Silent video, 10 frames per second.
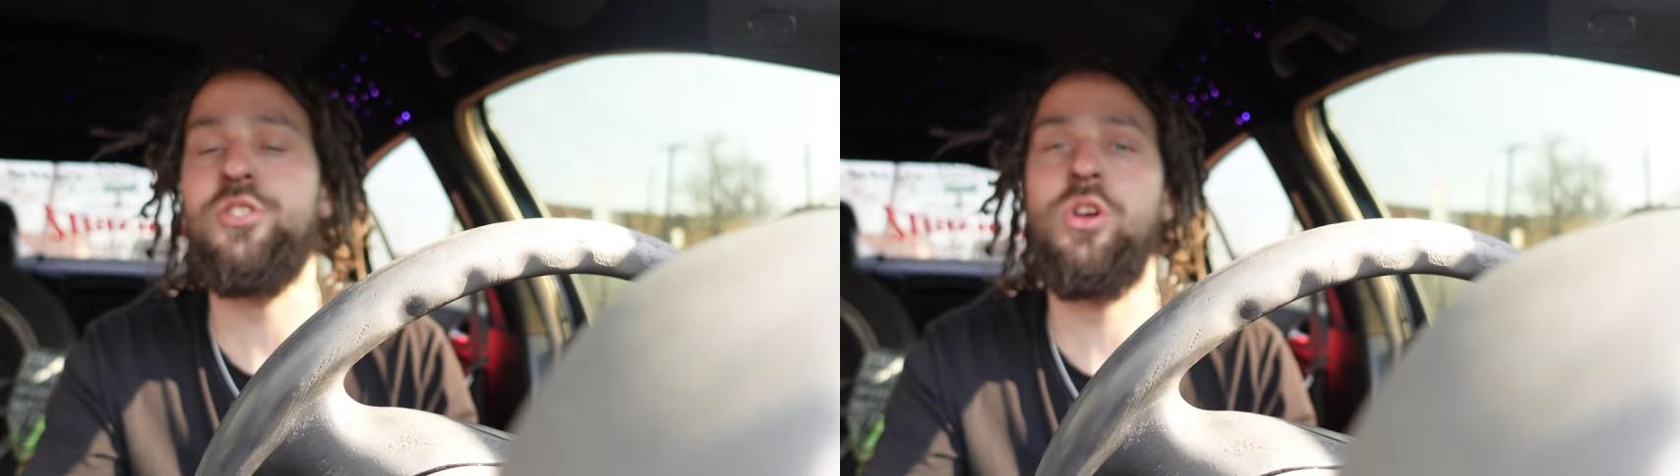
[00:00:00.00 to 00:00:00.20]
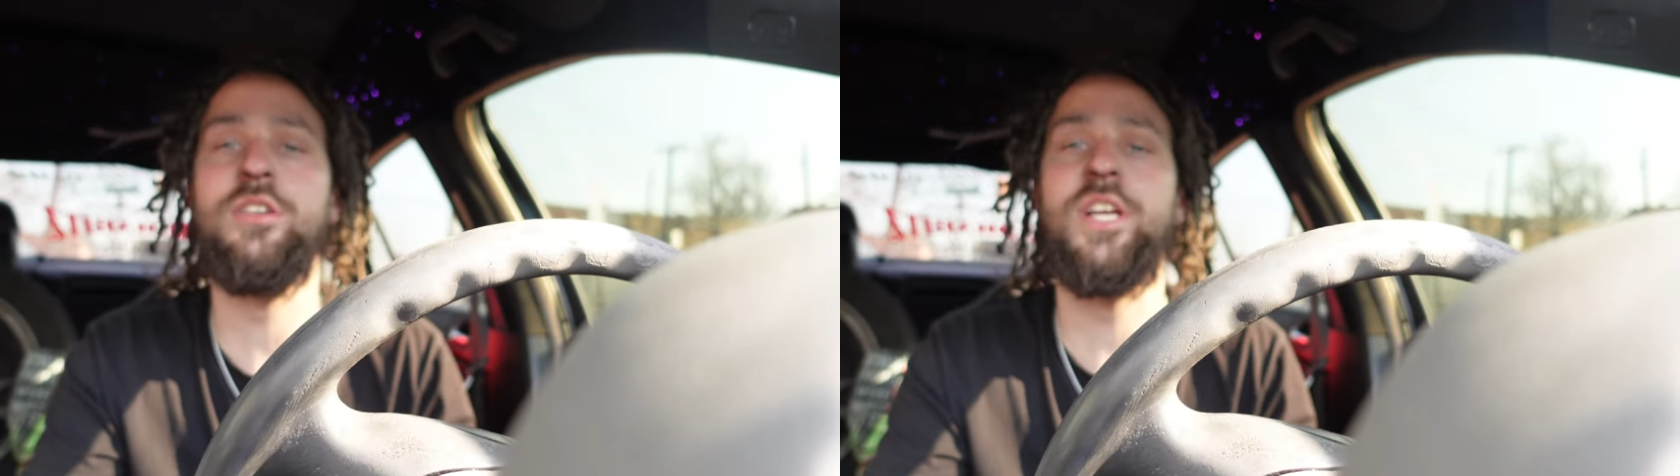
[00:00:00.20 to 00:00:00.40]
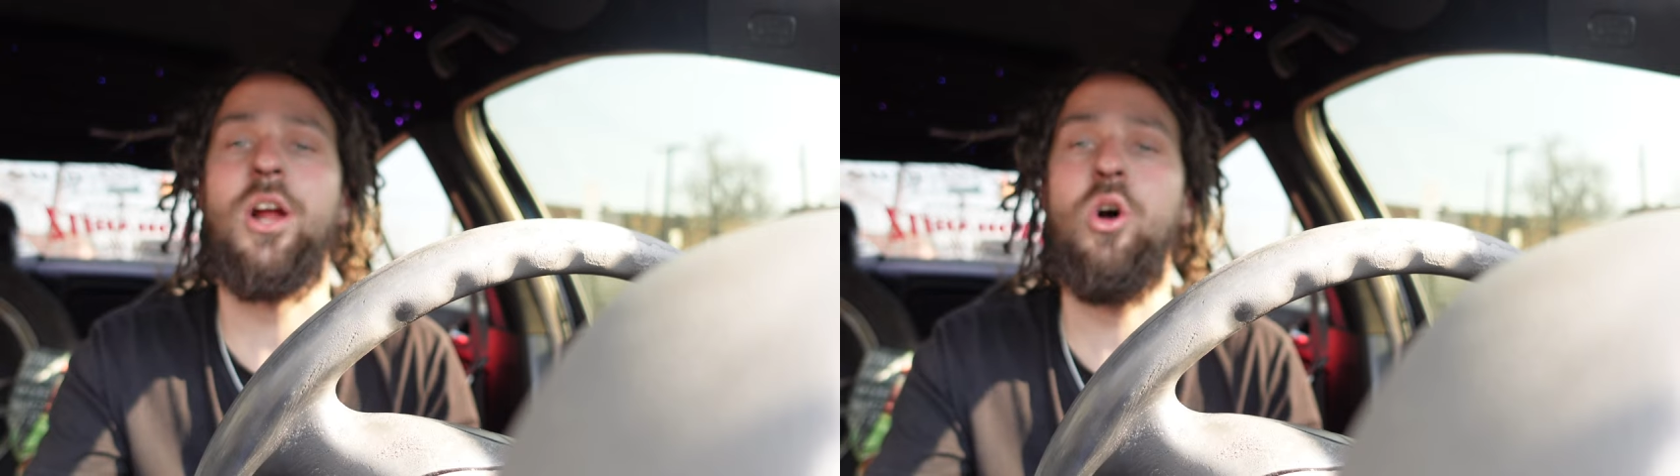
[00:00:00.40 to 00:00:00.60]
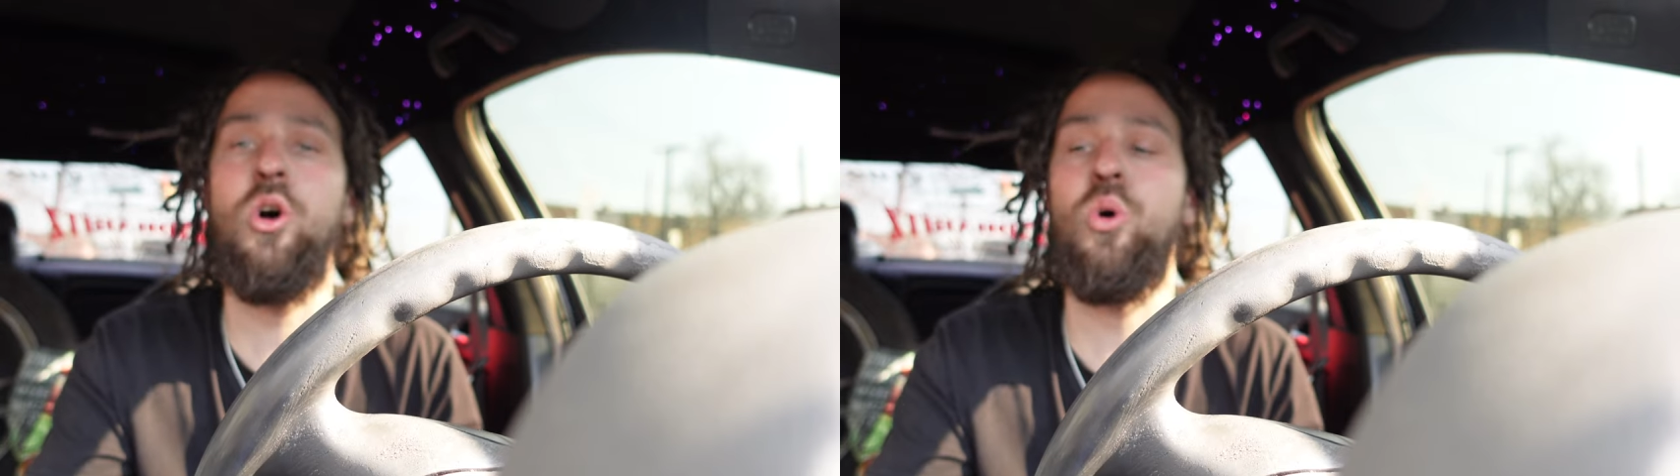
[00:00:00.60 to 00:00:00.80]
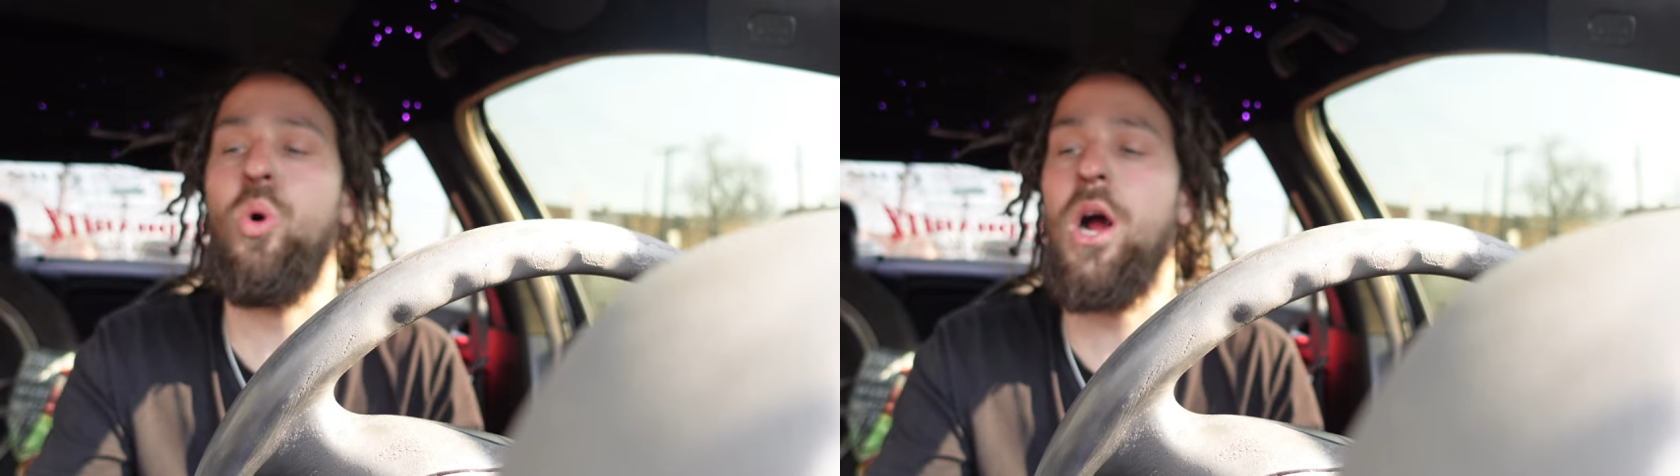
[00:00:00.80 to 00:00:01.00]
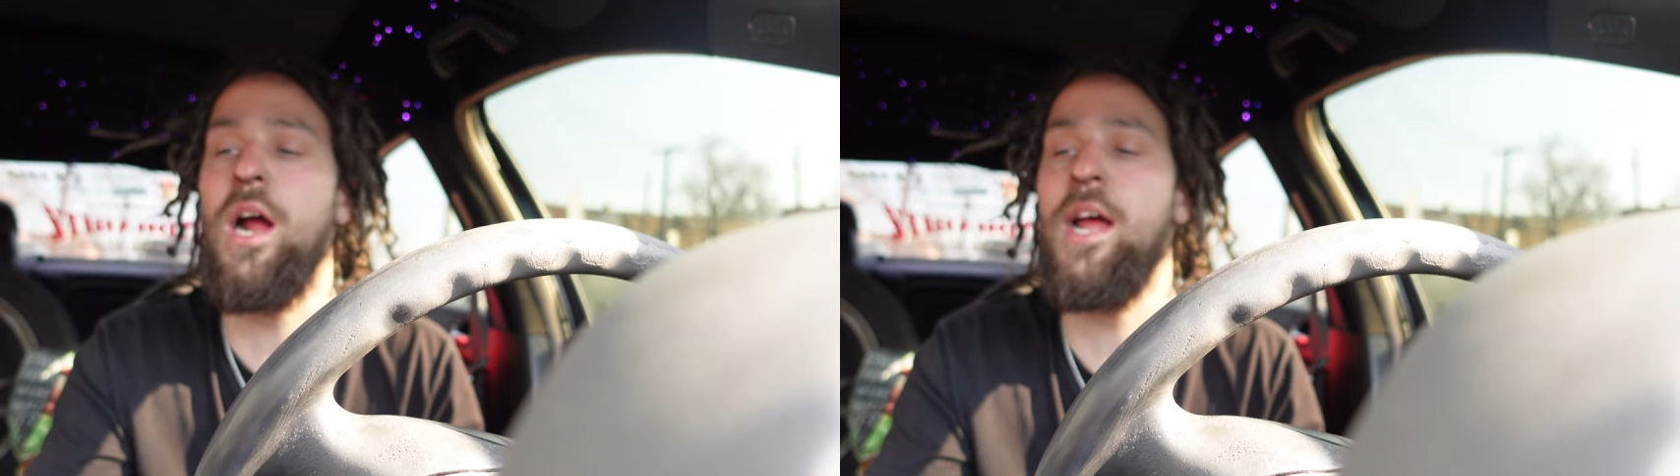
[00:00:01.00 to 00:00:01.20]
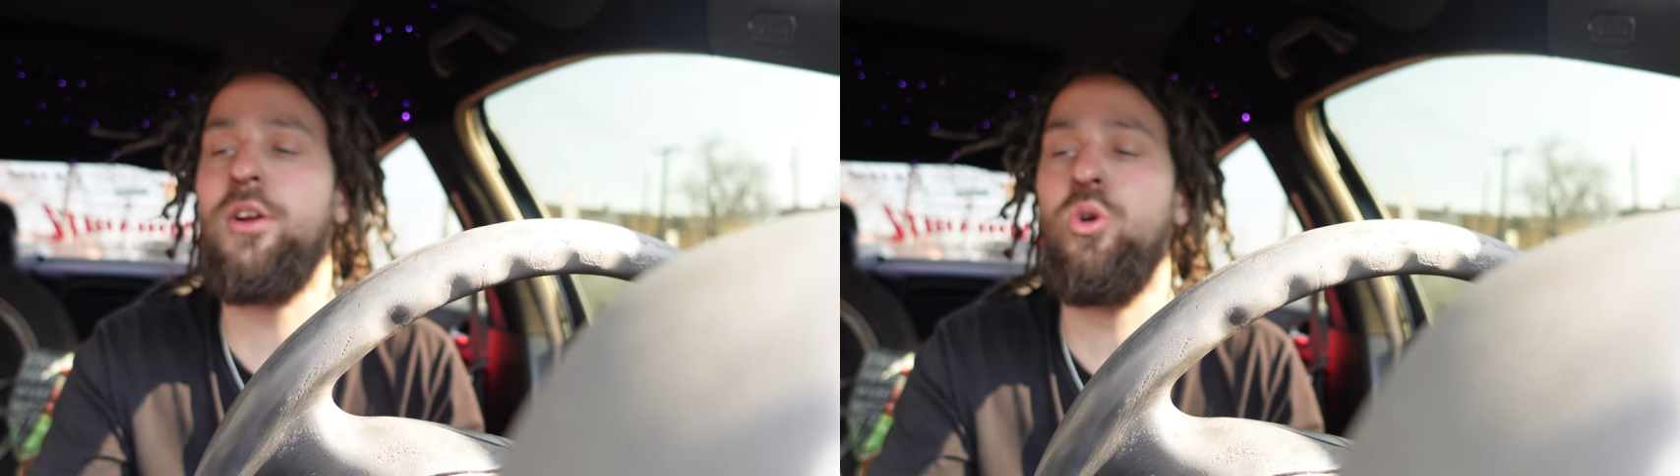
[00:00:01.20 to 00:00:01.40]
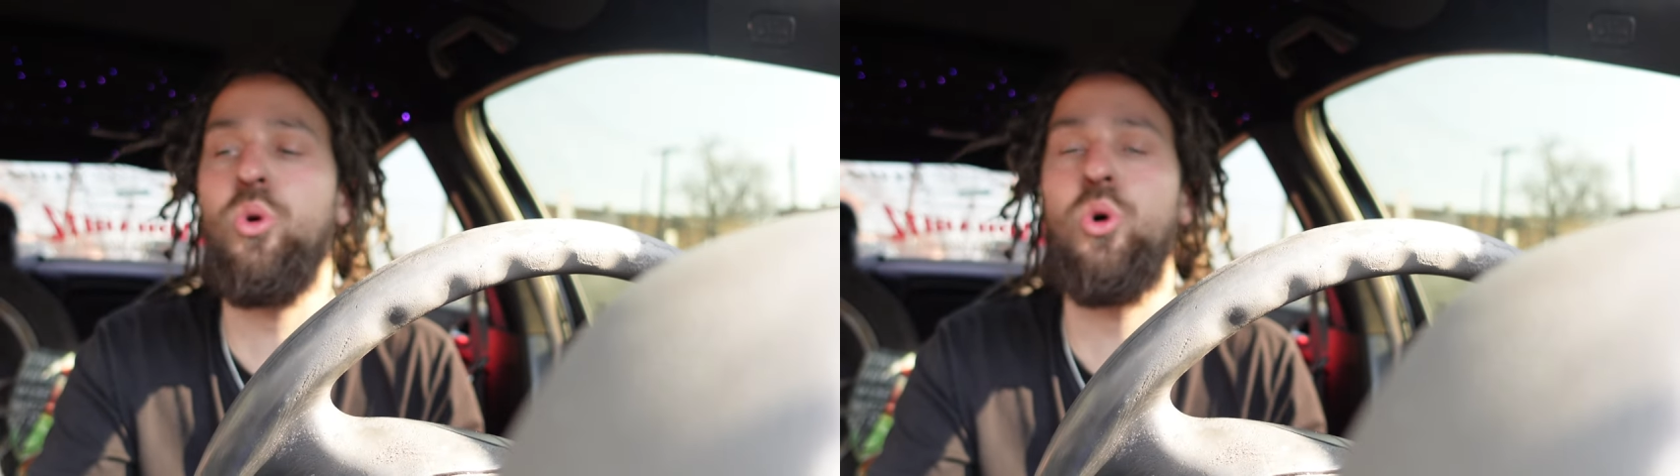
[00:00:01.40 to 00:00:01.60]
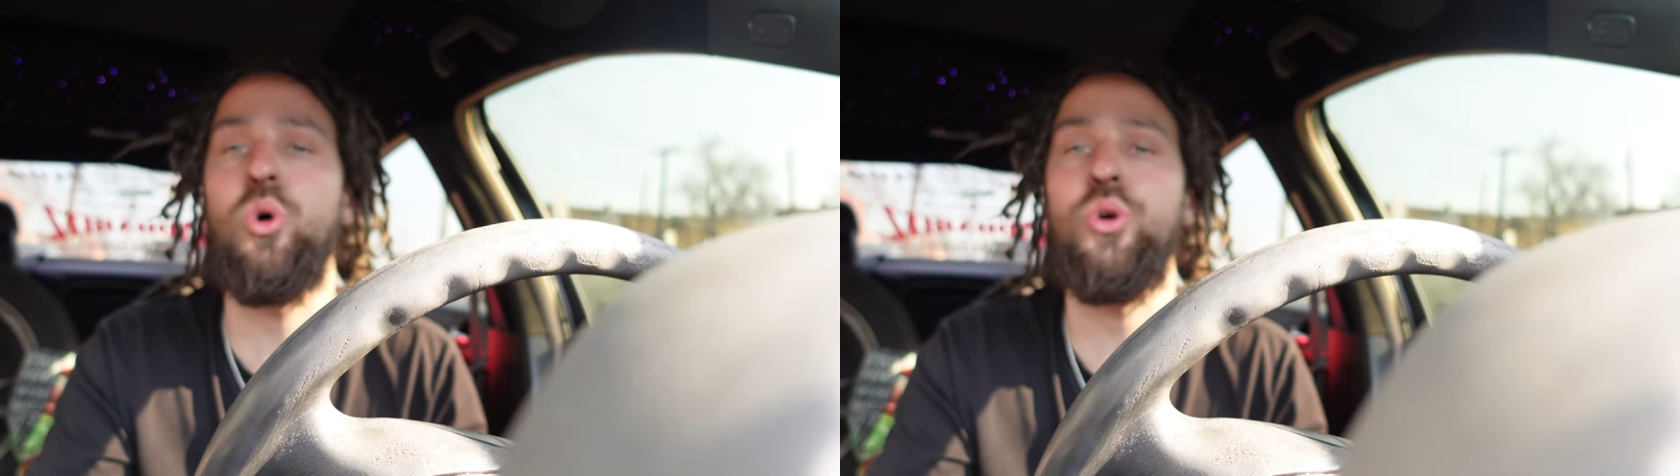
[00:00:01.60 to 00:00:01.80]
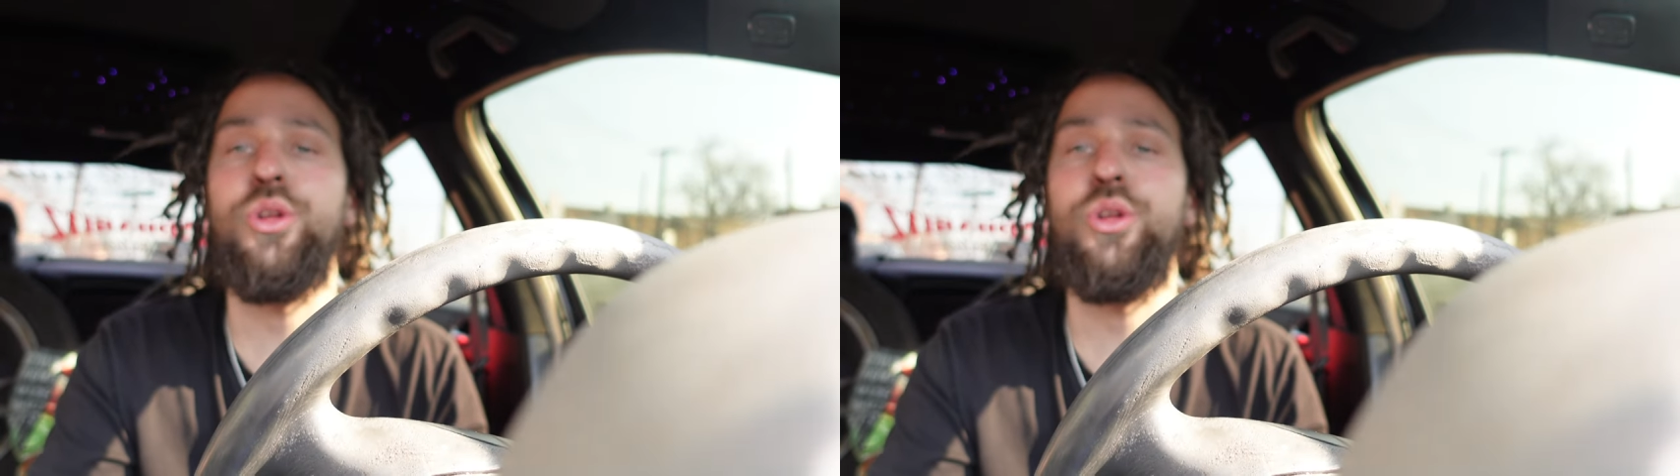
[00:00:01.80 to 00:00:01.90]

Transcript: So I was like, oh, all right, cool.